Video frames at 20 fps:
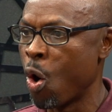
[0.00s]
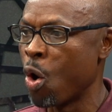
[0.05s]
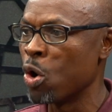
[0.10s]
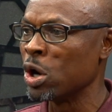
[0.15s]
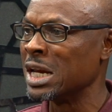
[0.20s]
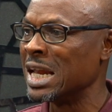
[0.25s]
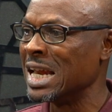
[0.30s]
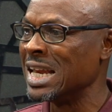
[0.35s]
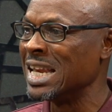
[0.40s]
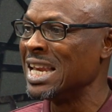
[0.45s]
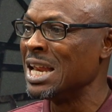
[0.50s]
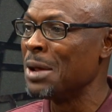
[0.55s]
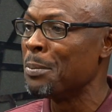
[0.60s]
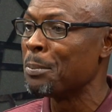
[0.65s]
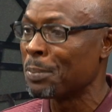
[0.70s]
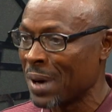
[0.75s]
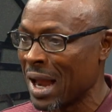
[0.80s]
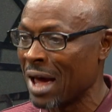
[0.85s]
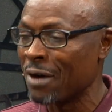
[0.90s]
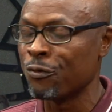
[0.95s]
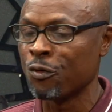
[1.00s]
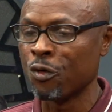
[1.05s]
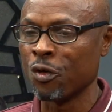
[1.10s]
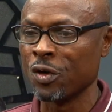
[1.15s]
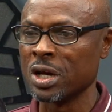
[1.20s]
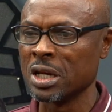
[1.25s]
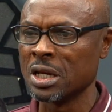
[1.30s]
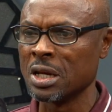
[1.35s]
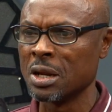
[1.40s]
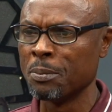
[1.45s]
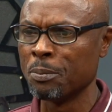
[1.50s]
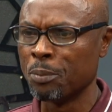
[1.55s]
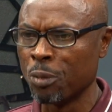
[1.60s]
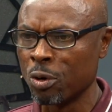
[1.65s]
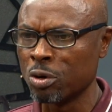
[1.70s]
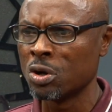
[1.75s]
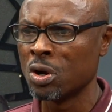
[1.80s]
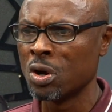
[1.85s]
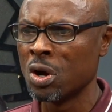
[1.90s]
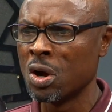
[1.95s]
they didn't plan for it.
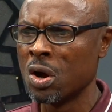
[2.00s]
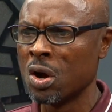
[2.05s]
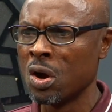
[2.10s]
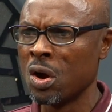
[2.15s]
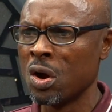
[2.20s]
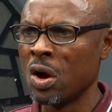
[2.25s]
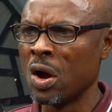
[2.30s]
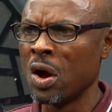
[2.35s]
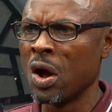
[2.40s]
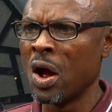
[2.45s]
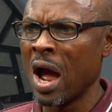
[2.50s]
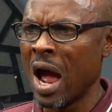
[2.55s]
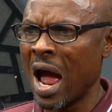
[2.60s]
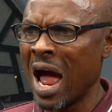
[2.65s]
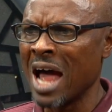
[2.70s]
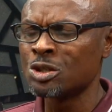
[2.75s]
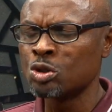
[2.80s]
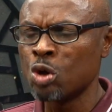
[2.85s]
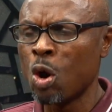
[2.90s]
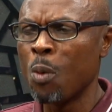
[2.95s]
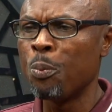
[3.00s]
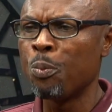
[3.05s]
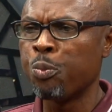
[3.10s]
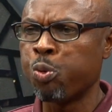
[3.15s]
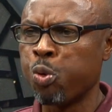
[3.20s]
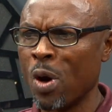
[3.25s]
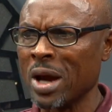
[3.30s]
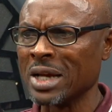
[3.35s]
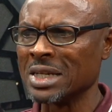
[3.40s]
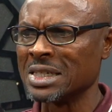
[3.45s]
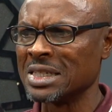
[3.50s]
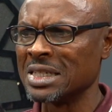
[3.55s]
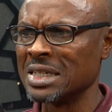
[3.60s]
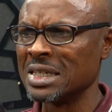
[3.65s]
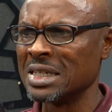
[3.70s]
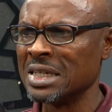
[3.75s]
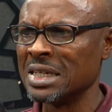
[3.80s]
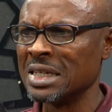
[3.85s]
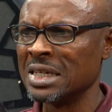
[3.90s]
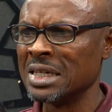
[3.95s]
But at some point,
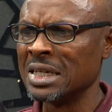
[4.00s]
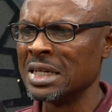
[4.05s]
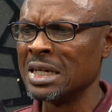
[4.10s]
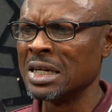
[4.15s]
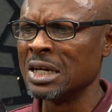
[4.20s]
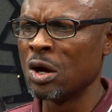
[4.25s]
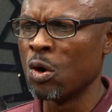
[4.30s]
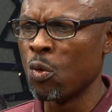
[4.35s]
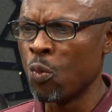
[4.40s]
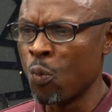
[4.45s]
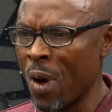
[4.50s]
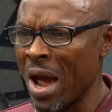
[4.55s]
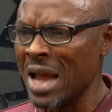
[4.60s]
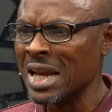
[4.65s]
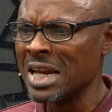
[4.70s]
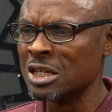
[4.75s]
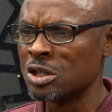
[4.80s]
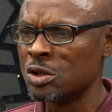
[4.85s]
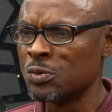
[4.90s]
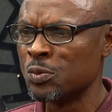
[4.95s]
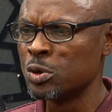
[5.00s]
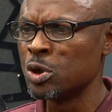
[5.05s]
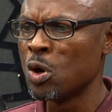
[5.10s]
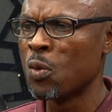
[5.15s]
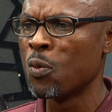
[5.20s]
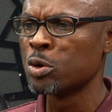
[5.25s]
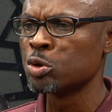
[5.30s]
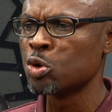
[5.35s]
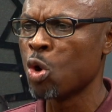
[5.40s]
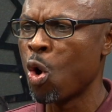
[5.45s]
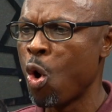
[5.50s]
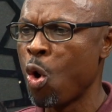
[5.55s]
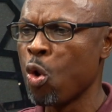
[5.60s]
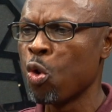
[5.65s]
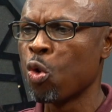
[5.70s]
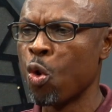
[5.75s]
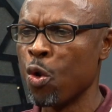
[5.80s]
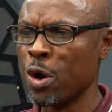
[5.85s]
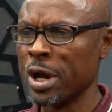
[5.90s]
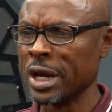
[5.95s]
when the distribution was
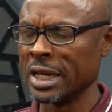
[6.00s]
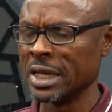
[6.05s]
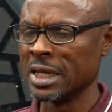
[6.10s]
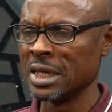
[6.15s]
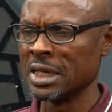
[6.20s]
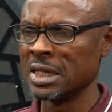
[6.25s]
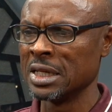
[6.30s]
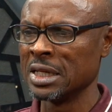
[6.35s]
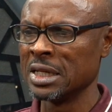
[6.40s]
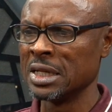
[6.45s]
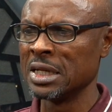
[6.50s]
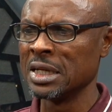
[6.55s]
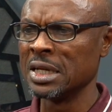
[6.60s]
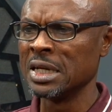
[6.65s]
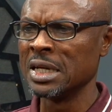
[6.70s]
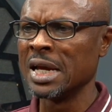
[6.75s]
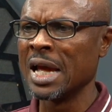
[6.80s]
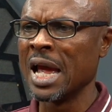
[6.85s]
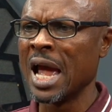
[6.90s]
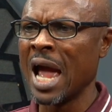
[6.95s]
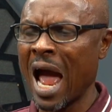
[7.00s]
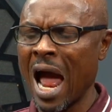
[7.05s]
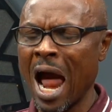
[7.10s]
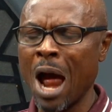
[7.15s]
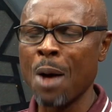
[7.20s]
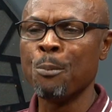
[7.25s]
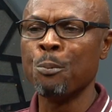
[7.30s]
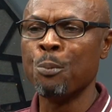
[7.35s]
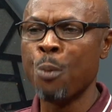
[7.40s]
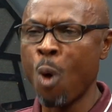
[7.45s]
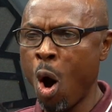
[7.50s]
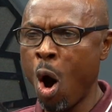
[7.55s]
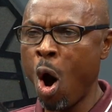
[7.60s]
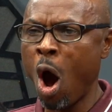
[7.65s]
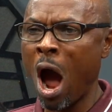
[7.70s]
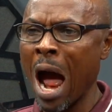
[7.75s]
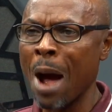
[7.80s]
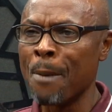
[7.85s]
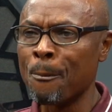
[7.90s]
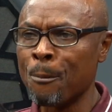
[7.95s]
ongoing,
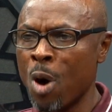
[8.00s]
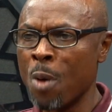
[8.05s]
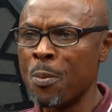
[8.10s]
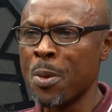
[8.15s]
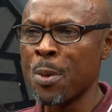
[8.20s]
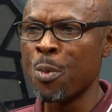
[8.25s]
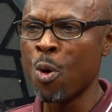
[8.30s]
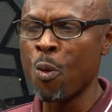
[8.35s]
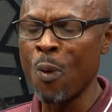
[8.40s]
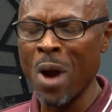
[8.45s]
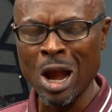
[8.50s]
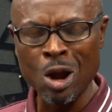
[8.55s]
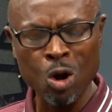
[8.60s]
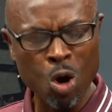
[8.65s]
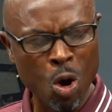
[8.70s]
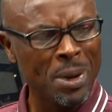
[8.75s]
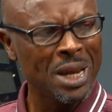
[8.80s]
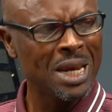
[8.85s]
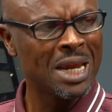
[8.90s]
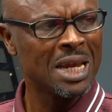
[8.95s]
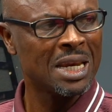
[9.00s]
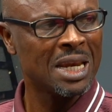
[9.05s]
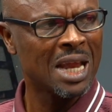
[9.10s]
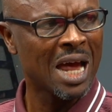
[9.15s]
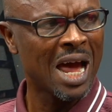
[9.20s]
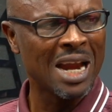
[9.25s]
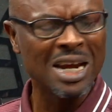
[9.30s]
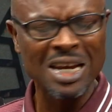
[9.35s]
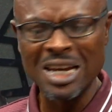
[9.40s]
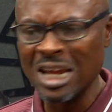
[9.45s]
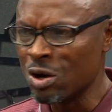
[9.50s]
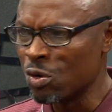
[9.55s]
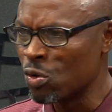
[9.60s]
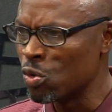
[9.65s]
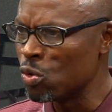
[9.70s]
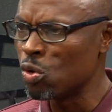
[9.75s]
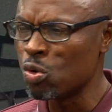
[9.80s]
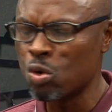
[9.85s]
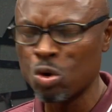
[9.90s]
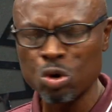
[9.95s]
more and more people were coming in and they
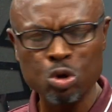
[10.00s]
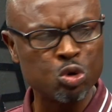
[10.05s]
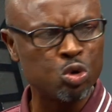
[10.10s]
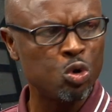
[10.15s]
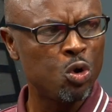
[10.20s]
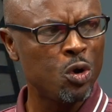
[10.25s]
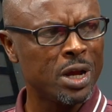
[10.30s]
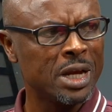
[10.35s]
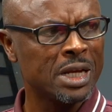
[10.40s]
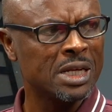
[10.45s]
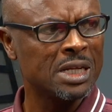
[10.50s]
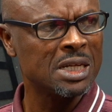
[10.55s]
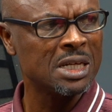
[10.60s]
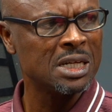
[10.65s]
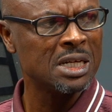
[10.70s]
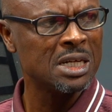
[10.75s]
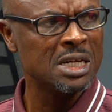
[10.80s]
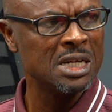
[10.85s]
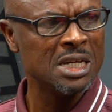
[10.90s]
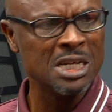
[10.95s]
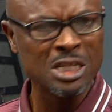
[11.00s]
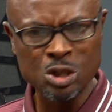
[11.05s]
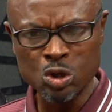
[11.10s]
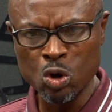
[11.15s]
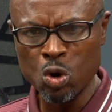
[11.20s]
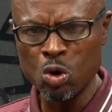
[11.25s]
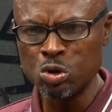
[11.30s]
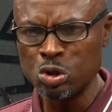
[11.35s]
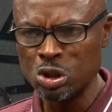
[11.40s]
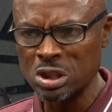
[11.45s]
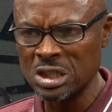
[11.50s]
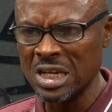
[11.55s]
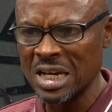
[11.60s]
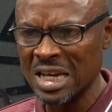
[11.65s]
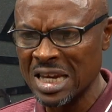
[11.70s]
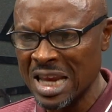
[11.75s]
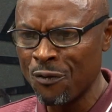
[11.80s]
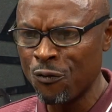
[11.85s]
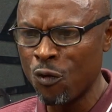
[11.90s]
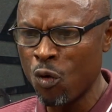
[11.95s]
couldn't control it. It shows the
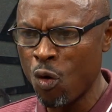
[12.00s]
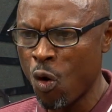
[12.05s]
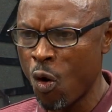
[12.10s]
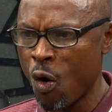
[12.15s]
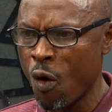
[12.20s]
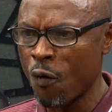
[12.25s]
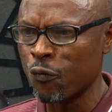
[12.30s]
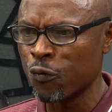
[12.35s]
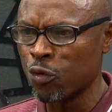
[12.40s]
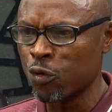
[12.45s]
level of